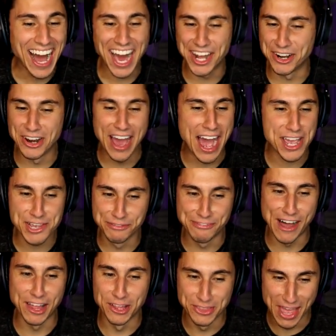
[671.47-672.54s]
Oh. I don't know how you
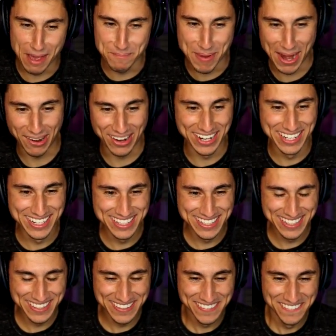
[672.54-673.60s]
followed that, Baron. I like
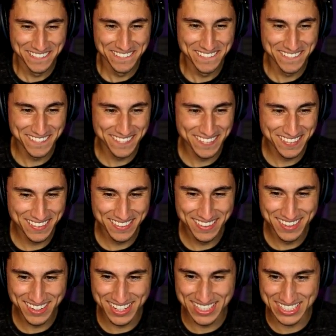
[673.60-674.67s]
80 people for that.
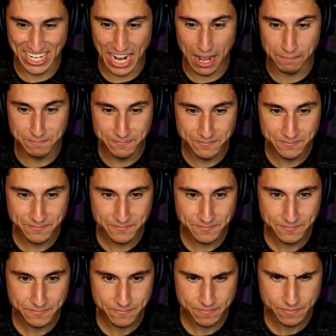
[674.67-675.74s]
Good job. Oh, my
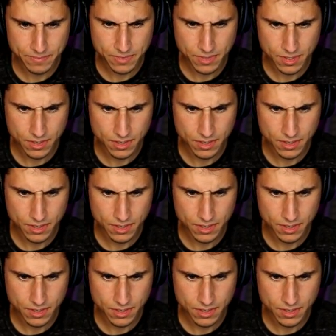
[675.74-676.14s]
goodness.